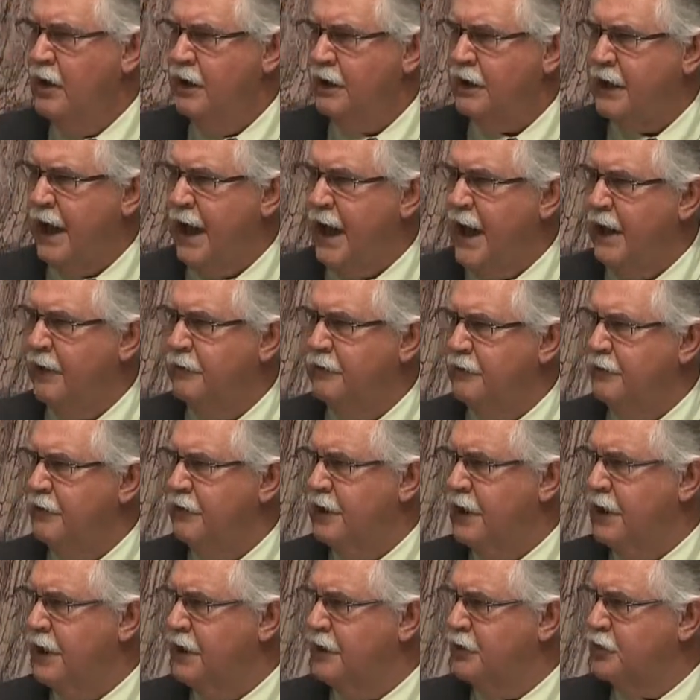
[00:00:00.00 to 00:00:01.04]
can't
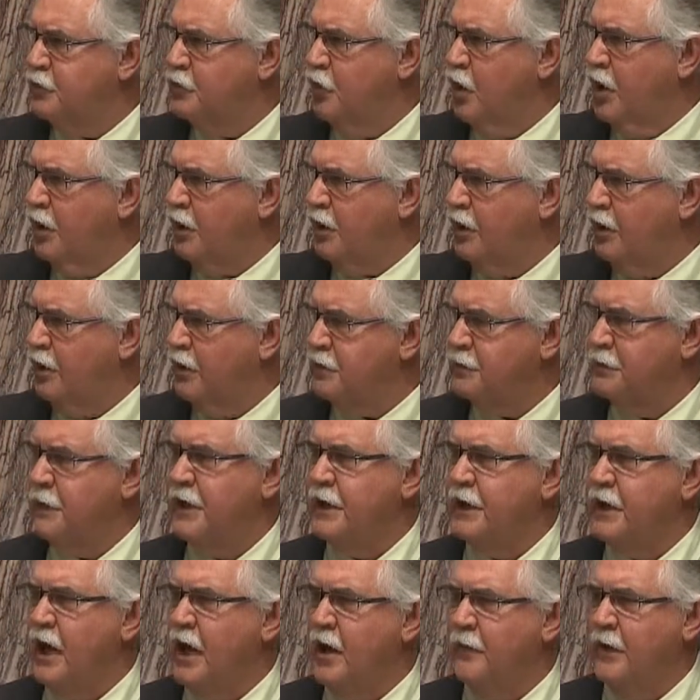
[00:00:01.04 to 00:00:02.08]
these workers be
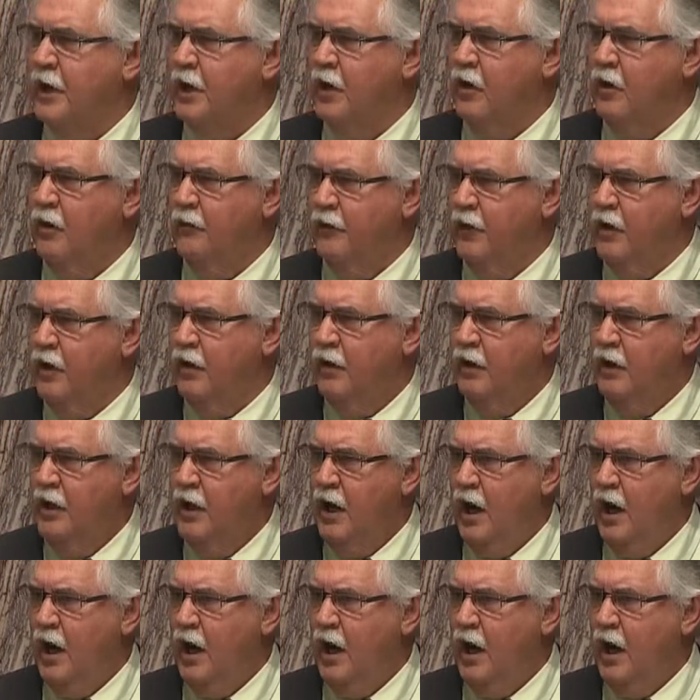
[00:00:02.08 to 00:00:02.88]
coming over